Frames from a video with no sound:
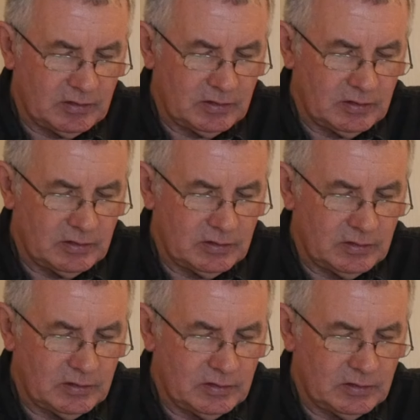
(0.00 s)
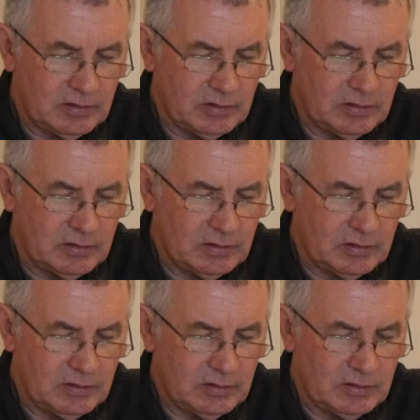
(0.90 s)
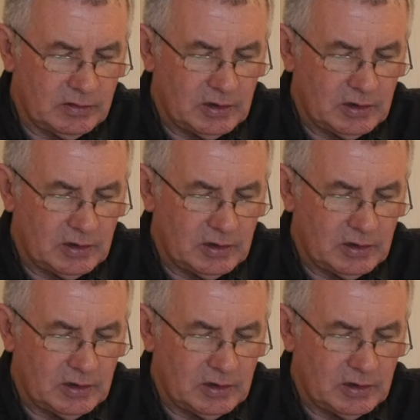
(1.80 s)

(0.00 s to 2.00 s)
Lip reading: Nothing is said.